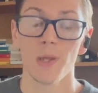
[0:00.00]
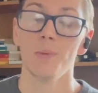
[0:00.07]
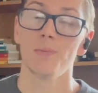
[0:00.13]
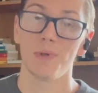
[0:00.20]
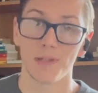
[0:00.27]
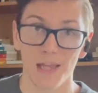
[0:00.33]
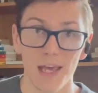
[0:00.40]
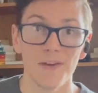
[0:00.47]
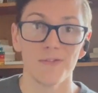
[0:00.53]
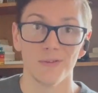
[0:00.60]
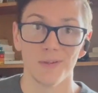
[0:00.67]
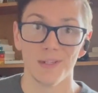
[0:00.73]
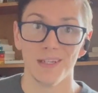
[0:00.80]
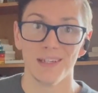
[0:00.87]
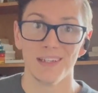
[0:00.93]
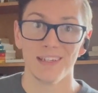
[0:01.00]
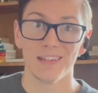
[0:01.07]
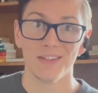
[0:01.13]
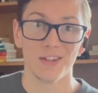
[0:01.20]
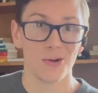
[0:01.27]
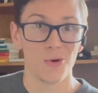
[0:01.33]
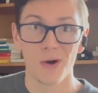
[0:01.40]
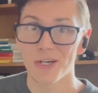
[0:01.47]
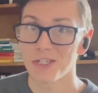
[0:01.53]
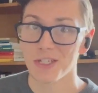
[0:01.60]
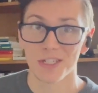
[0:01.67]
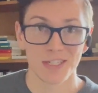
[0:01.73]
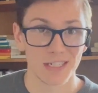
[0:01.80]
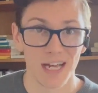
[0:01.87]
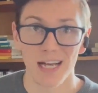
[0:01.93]
But thankfully, the question
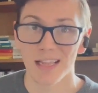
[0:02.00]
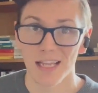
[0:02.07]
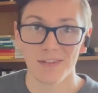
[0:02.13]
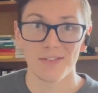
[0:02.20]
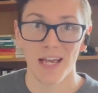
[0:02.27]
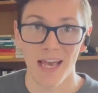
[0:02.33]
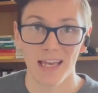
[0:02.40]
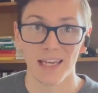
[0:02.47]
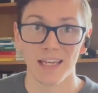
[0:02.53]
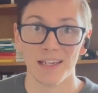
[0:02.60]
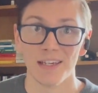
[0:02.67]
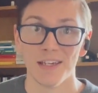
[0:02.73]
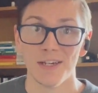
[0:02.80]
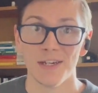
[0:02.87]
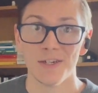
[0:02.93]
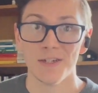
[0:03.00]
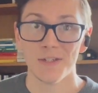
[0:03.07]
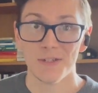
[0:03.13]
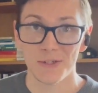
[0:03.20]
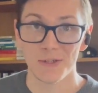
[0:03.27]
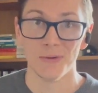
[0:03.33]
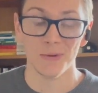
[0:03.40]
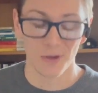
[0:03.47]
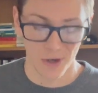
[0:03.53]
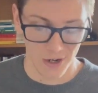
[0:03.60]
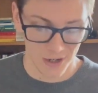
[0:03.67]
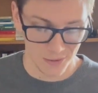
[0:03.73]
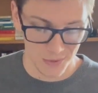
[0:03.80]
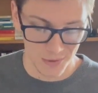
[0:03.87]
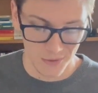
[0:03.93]
is not left hanging too
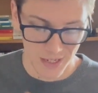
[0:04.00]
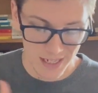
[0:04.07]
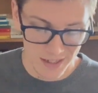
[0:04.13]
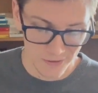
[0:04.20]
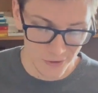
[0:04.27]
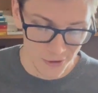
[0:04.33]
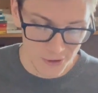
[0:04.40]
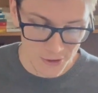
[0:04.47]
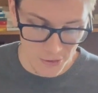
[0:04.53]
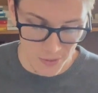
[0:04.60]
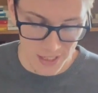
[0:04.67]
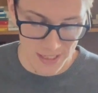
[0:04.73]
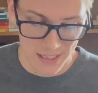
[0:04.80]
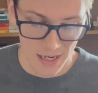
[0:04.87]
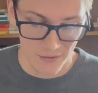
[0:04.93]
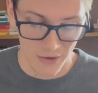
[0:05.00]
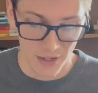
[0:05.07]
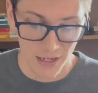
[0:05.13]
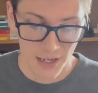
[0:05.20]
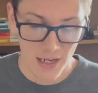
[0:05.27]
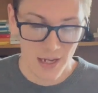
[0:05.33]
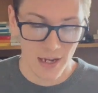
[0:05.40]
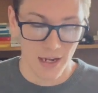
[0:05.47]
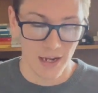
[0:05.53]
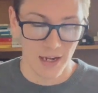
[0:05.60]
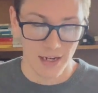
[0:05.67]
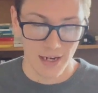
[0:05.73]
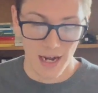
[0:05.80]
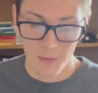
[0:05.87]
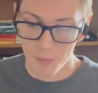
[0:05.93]
long. We read in verse 27, uh,
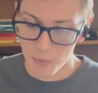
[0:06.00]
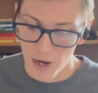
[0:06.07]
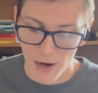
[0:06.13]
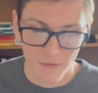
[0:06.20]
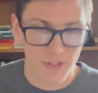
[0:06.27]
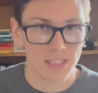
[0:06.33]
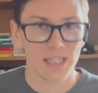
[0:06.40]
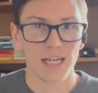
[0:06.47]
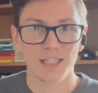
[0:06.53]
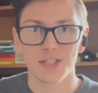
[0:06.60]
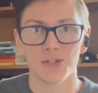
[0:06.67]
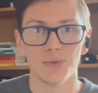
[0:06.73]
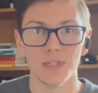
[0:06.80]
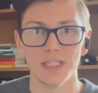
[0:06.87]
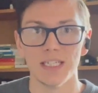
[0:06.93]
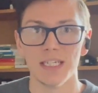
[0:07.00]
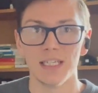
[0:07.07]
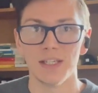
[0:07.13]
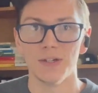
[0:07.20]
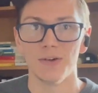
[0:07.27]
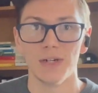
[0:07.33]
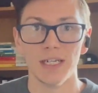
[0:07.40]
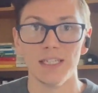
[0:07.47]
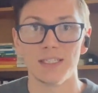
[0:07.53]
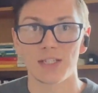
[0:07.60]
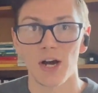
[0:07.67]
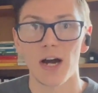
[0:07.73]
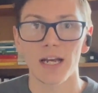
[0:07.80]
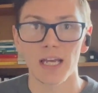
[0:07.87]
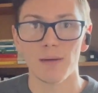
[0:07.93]
God prophesies through Ezekiel, and he's
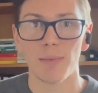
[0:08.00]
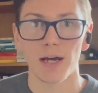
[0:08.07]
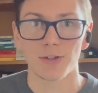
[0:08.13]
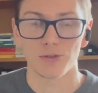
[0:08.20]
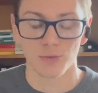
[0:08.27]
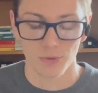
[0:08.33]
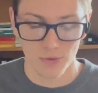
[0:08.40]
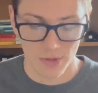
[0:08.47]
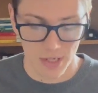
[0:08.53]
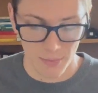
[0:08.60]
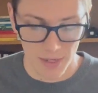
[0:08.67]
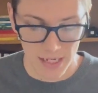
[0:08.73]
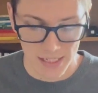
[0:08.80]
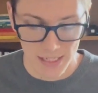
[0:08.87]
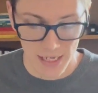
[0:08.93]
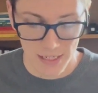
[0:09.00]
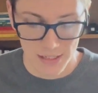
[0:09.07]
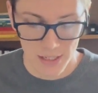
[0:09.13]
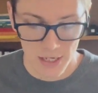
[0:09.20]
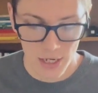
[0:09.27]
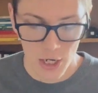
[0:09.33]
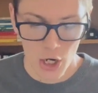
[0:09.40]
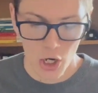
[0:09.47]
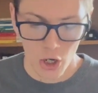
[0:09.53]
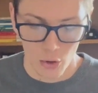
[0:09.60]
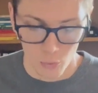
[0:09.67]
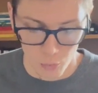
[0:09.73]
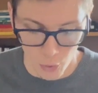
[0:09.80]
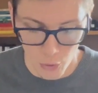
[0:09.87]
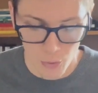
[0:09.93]
talking about Jerusalem, and he says, A
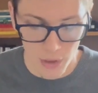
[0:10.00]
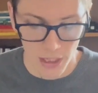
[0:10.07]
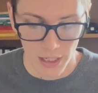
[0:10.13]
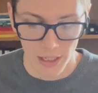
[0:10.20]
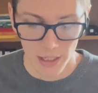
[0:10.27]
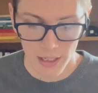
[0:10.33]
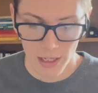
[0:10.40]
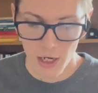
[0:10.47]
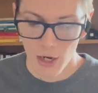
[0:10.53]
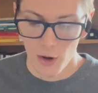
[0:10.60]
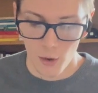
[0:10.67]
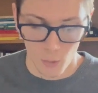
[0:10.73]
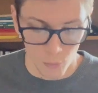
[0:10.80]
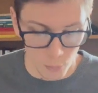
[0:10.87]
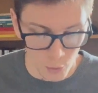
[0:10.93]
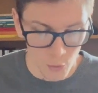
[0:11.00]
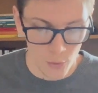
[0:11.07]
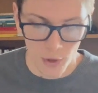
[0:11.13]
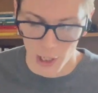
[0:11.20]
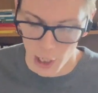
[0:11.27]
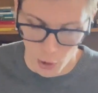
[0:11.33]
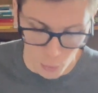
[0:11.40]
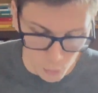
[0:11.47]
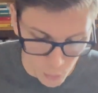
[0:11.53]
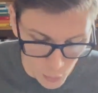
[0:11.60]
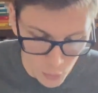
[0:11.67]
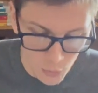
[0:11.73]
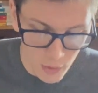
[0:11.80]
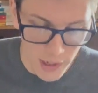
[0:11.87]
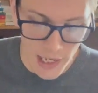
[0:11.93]
ruin, a ruin, a
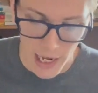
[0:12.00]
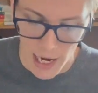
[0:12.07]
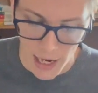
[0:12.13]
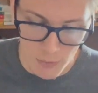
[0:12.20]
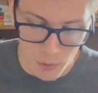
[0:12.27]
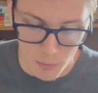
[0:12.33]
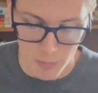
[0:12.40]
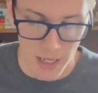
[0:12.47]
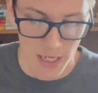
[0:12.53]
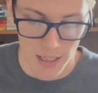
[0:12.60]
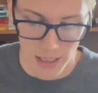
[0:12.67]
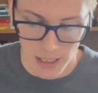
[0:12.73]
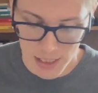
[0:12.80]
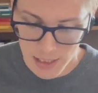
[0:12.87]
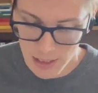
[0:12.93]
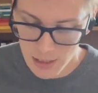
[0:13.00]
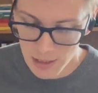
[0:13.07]
ruin, I will make it.